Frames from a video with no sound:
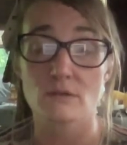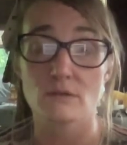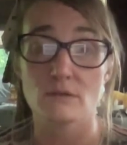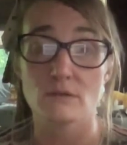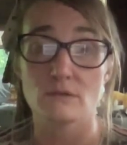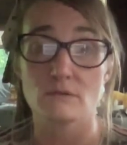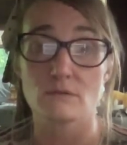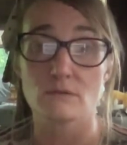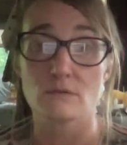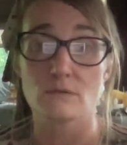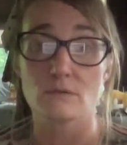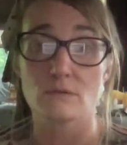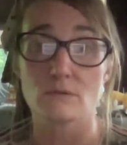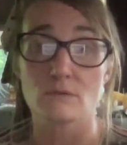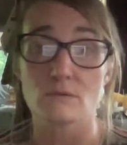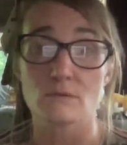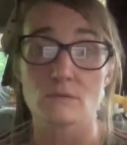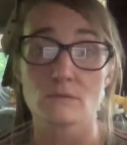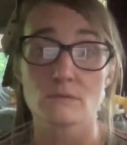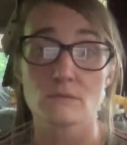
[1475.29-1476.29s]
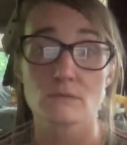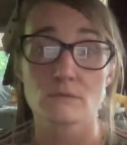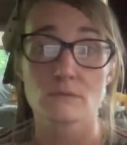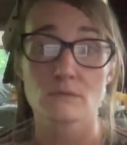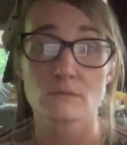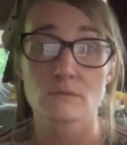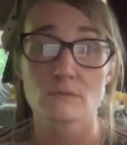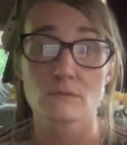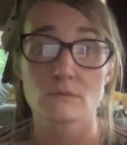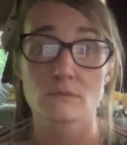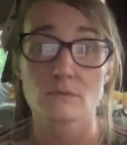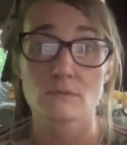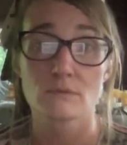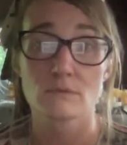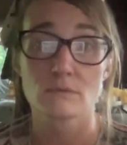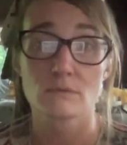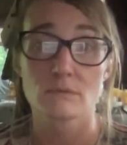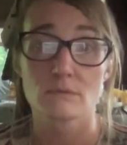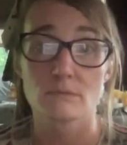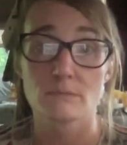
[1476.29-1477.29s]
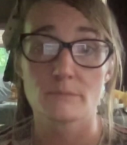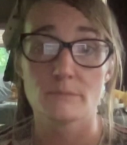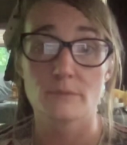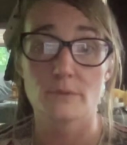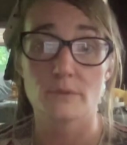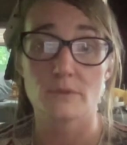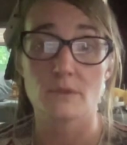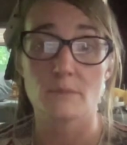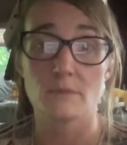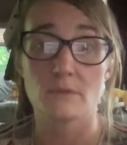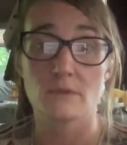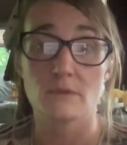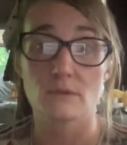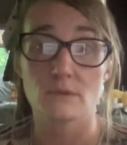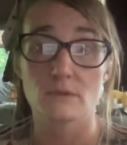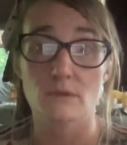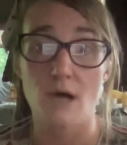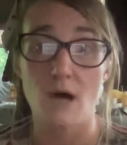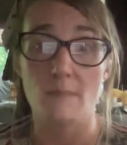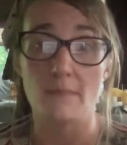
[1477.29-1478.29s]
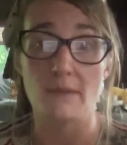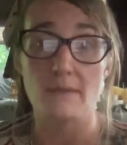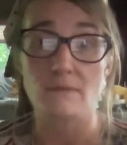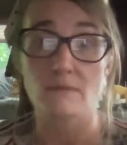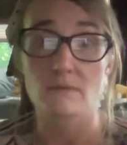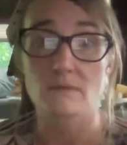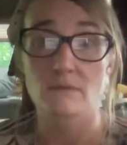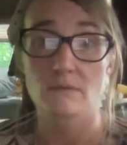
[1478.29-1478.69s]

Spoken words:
you to put them in comments.